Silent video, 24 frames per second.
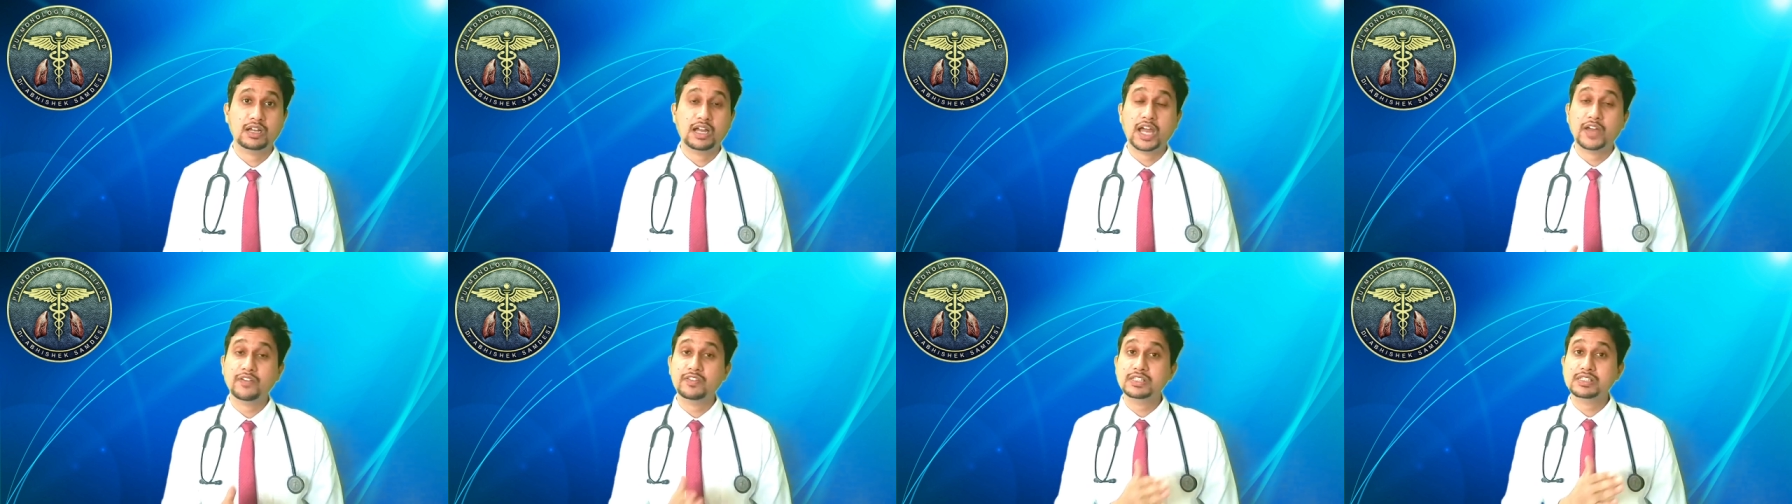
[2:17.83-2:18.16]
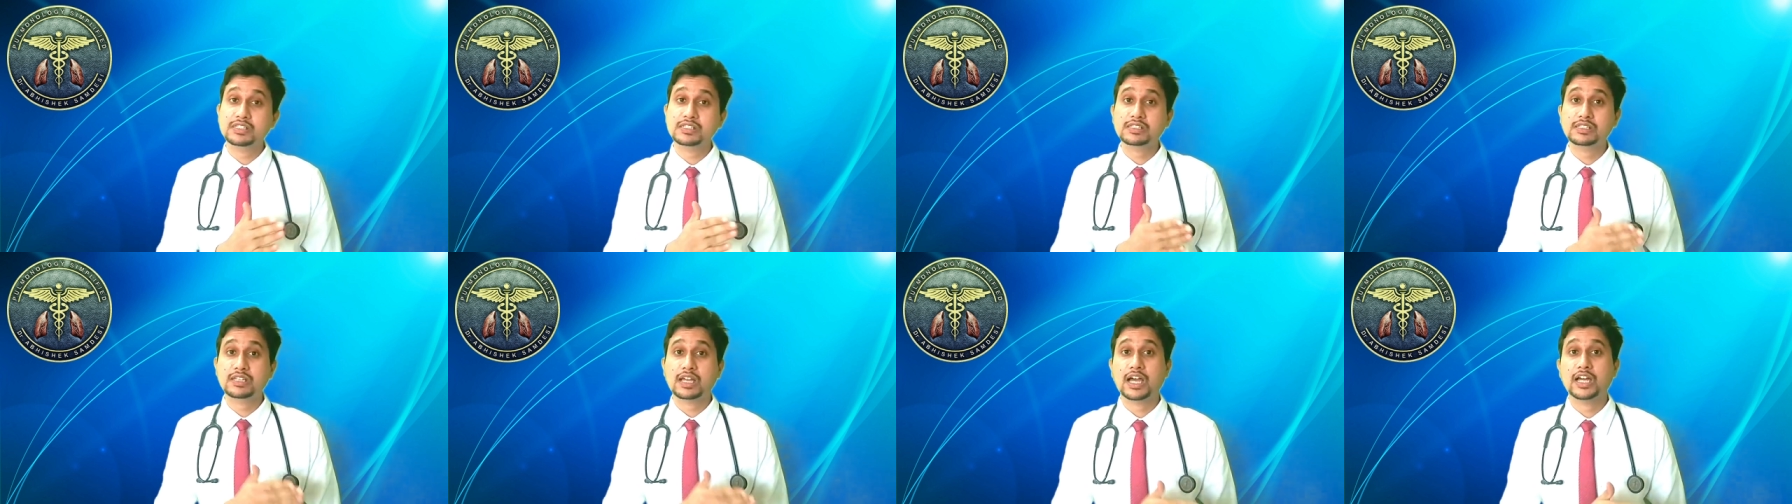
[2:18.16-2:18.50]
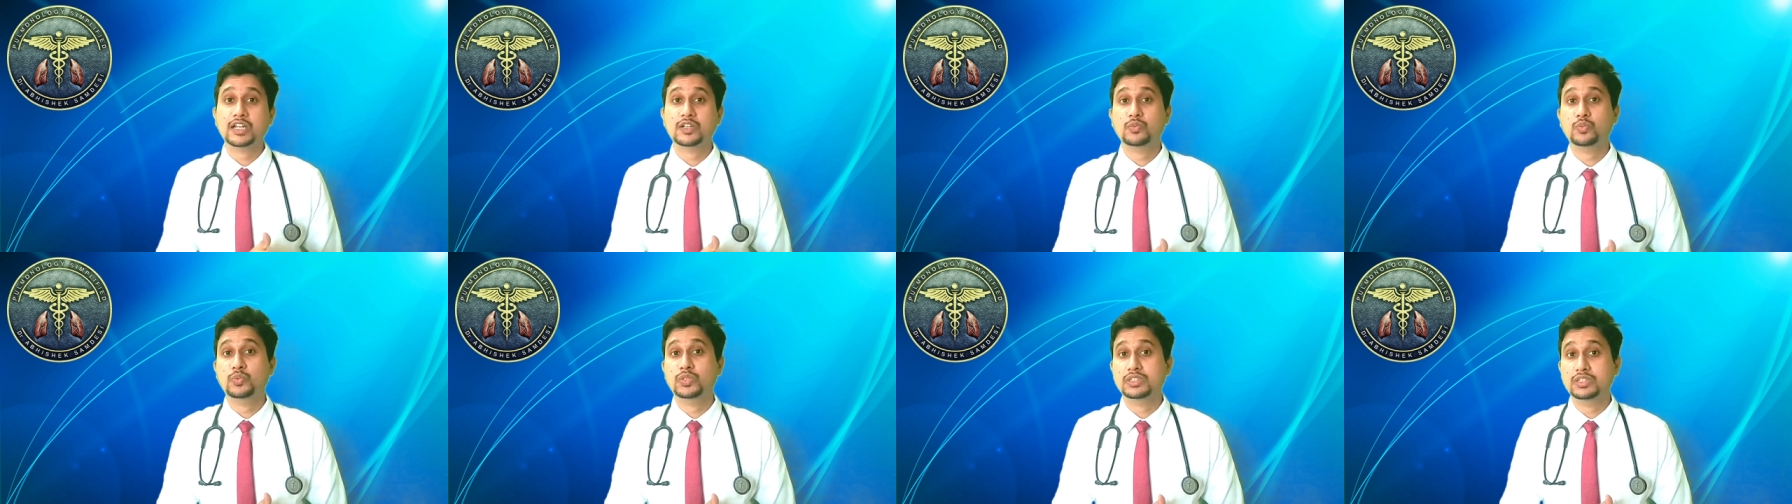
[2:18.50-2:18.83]
I will
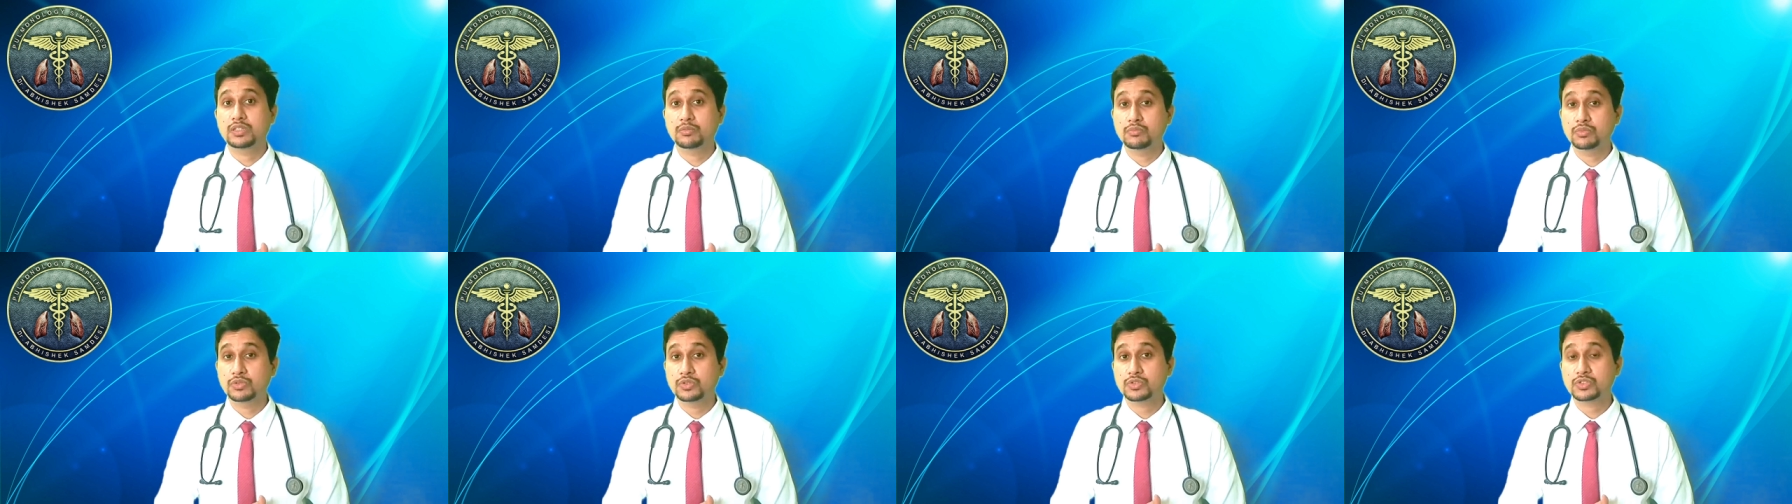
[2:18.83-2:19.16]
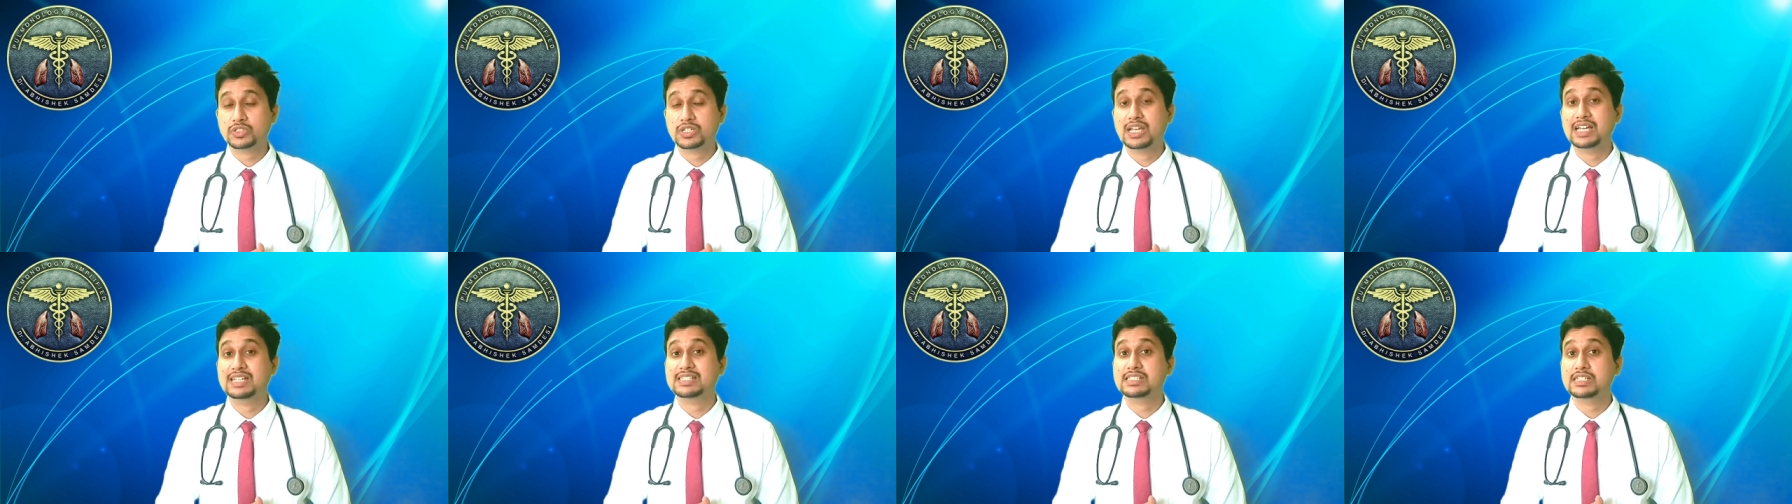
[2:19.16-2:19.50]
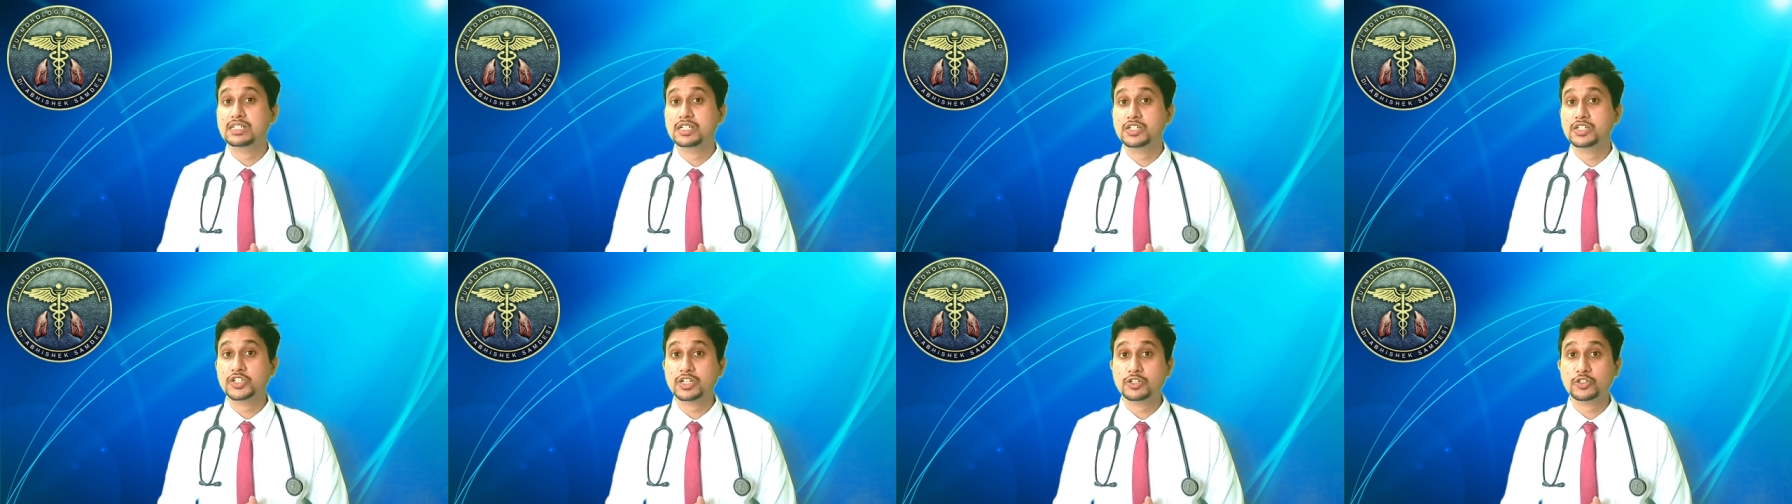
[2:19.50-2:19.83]
start with the most
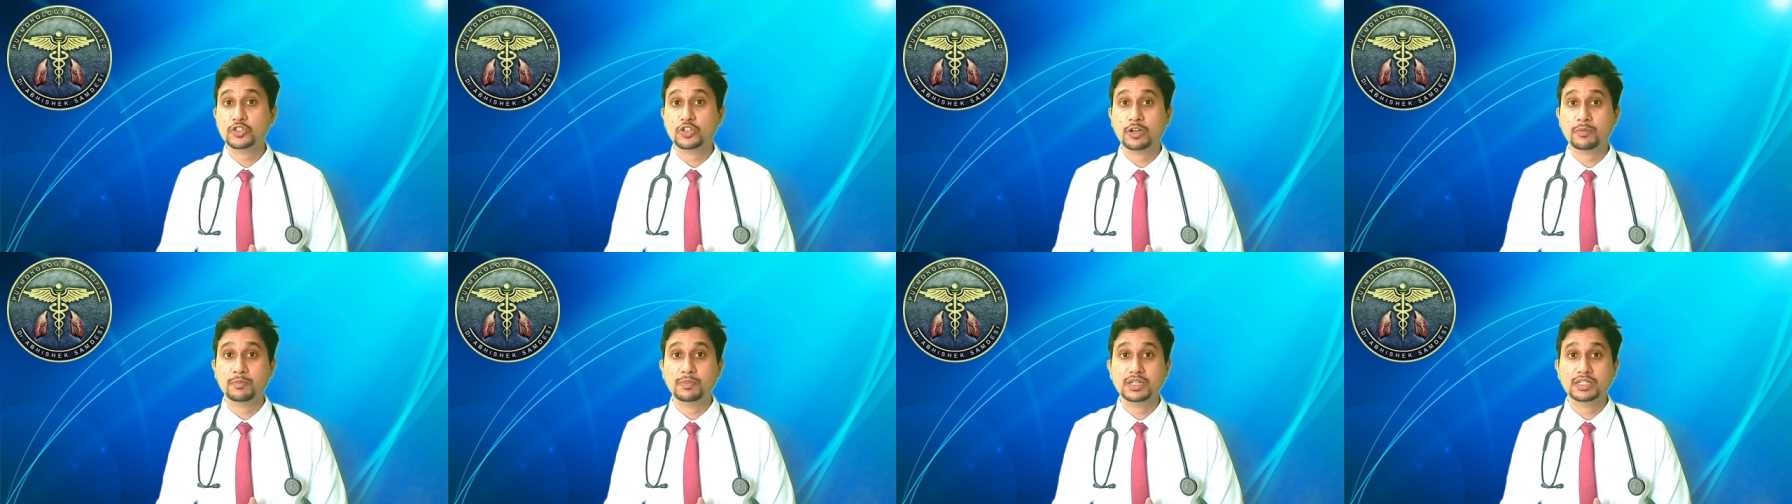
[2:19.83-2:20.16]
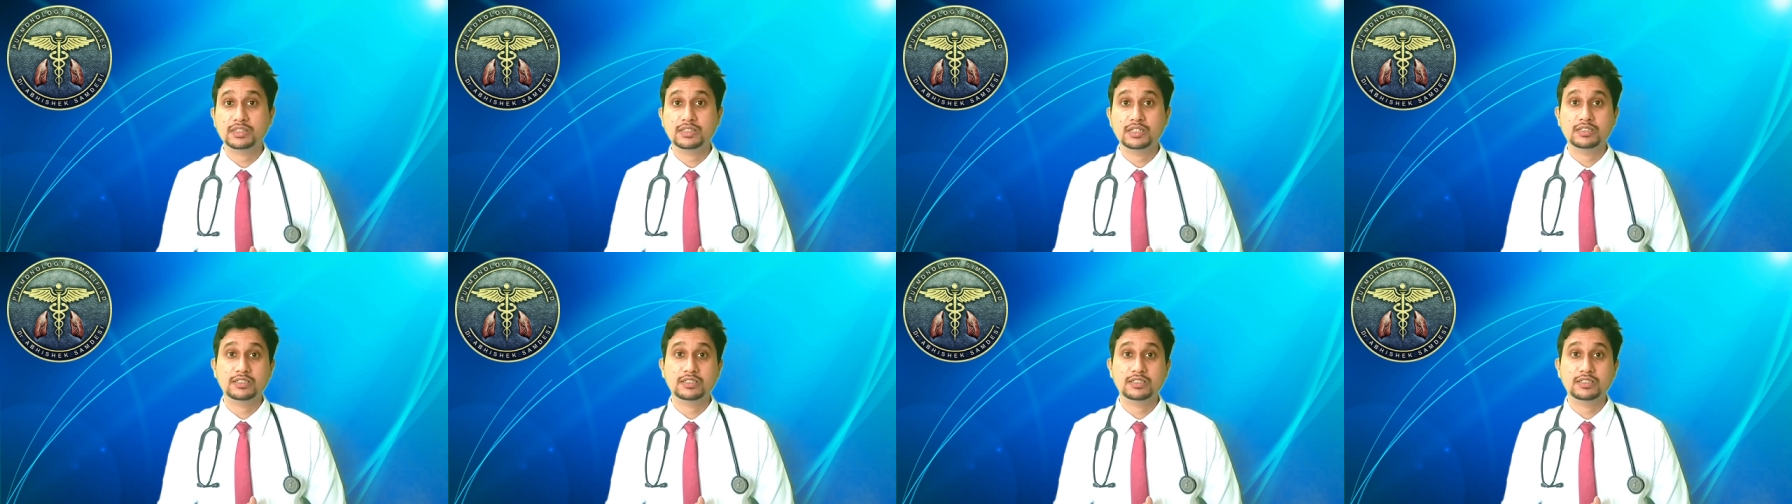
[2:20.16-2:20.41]
essential topic